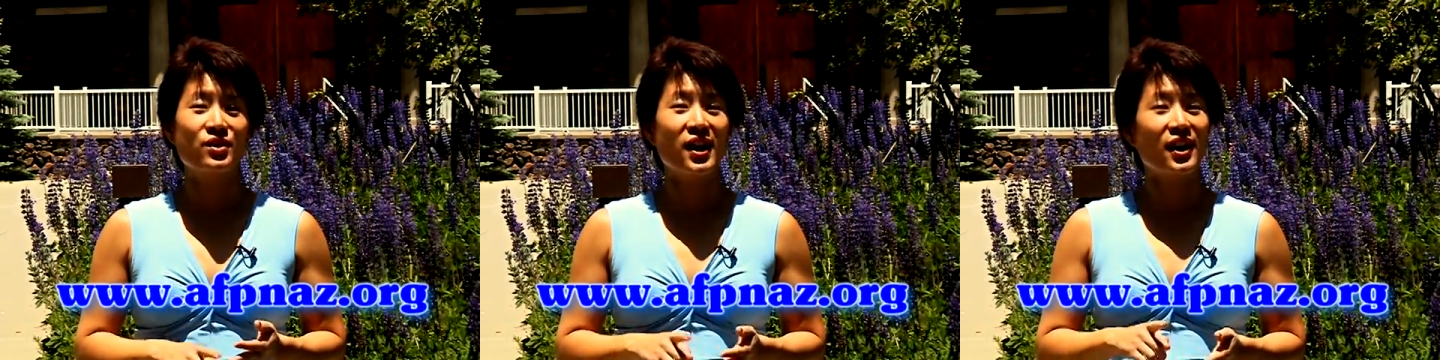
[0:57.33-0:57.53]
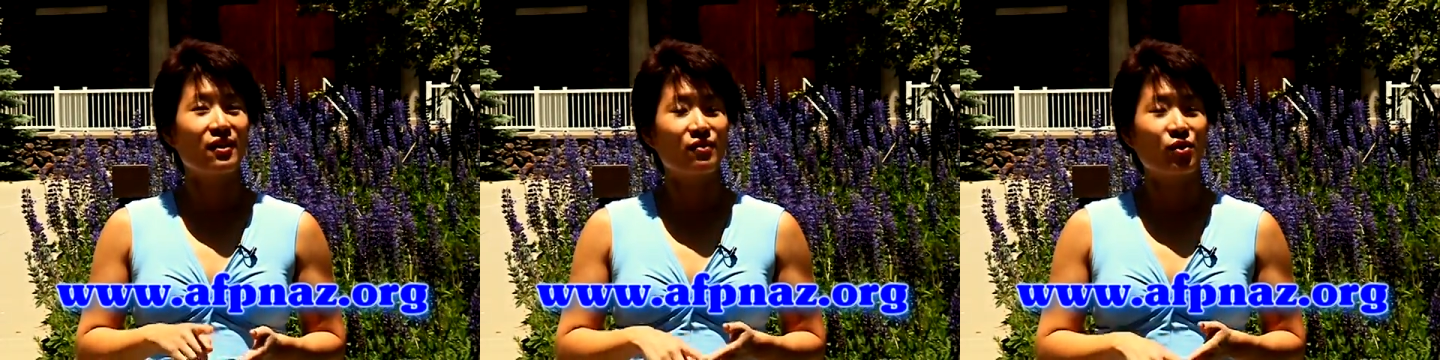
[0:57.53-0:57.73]

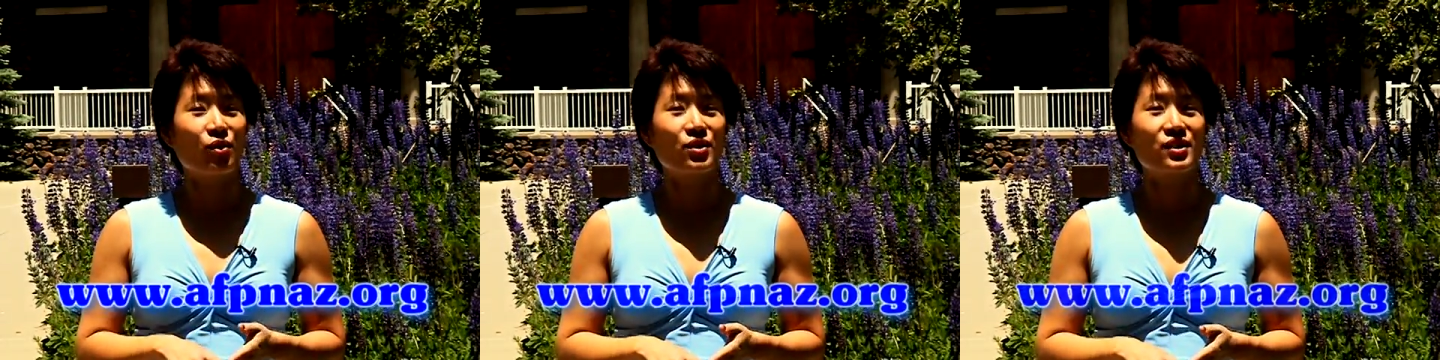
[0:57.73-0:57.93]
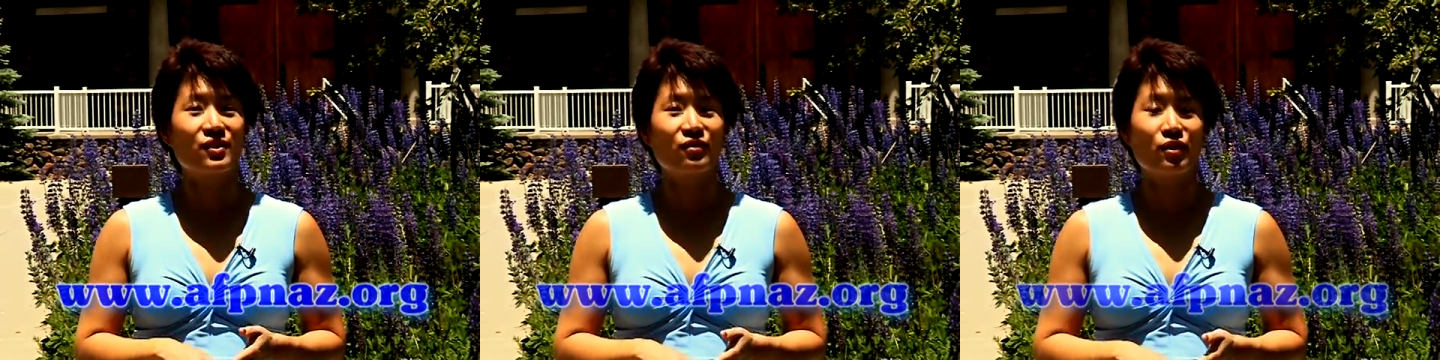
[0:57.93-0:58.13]
and of
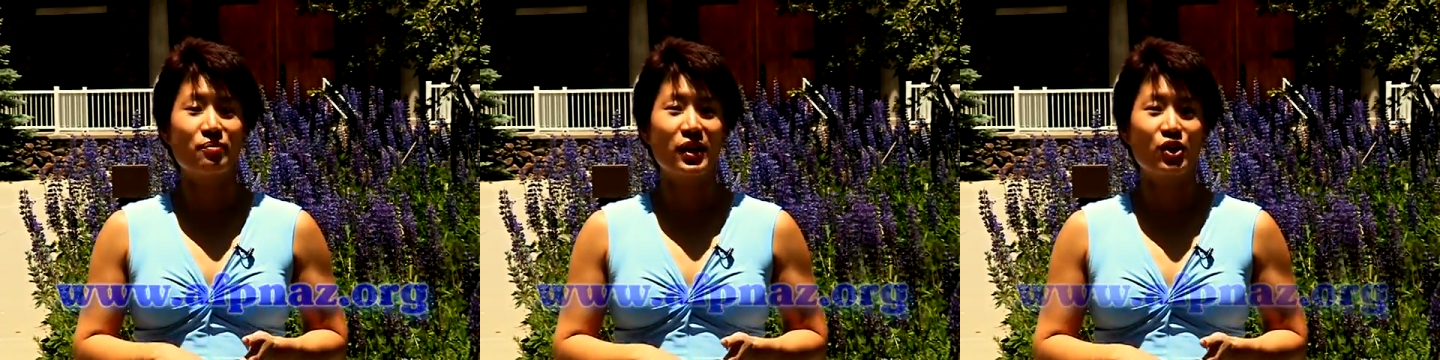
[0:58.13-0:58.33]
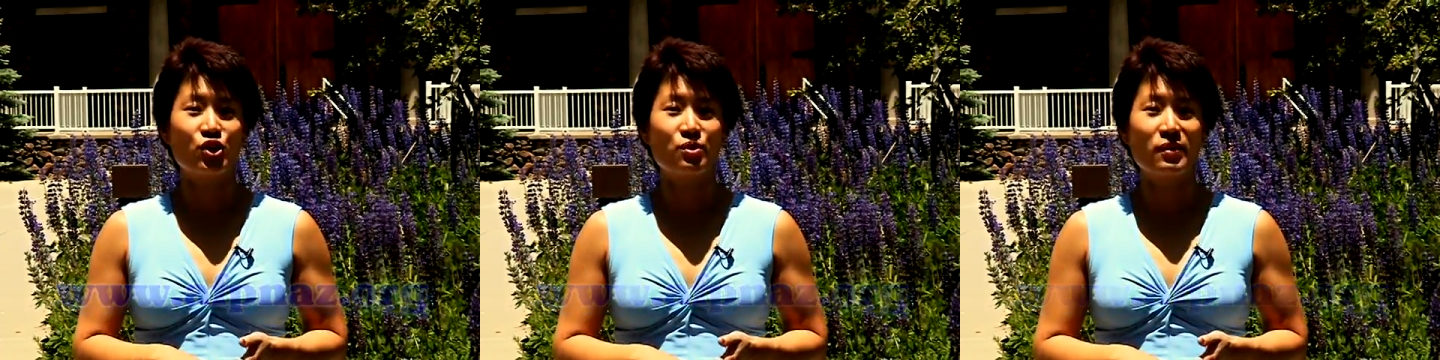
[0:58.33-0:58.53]
course
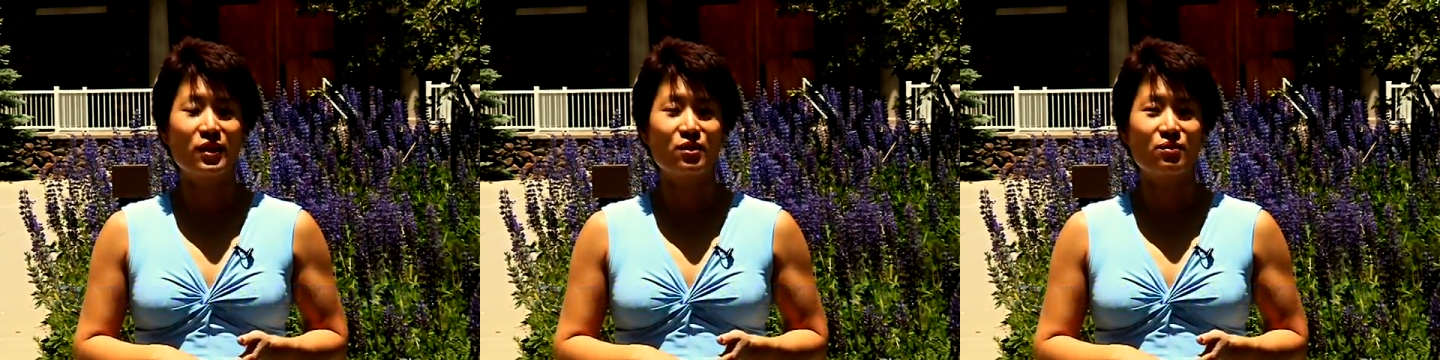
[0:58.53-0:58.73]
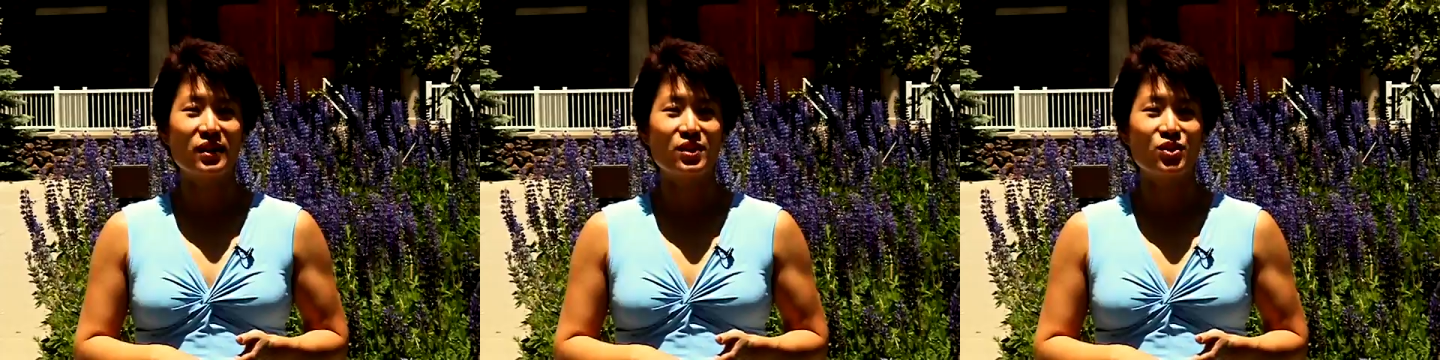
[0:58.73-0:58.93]
information about
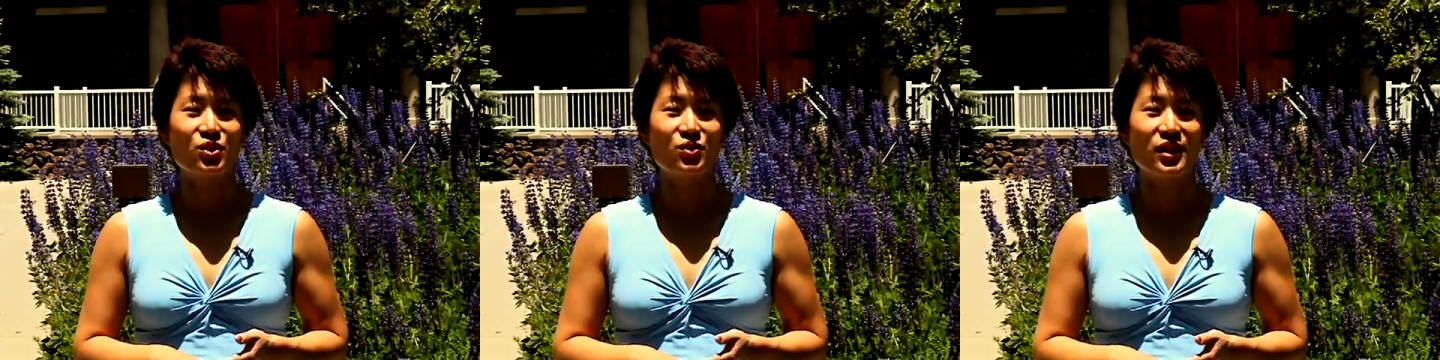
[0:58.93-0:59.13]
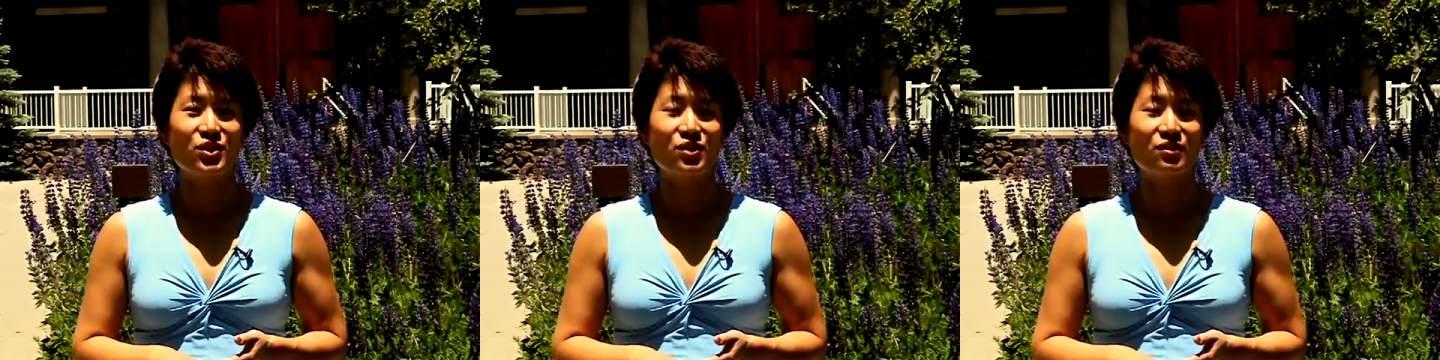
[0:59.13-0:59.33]
the
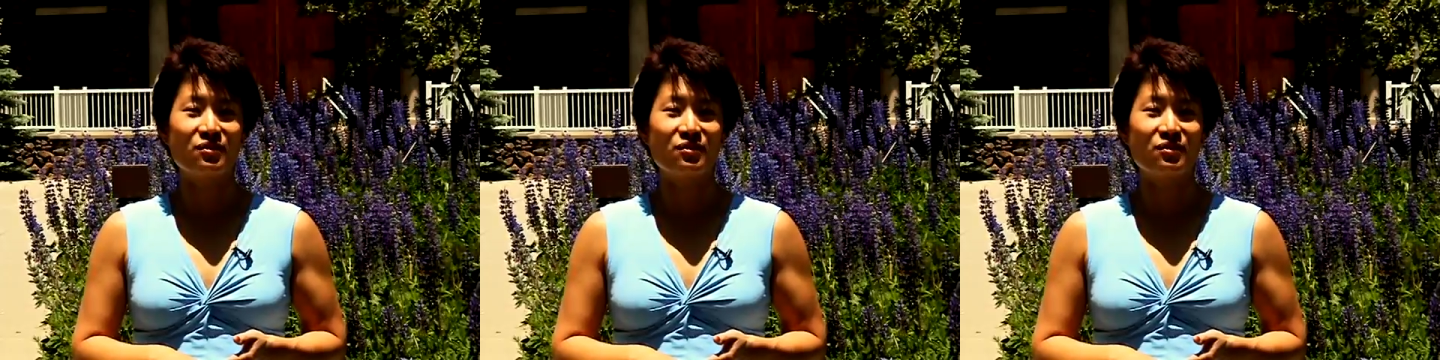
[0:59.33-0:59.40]
registration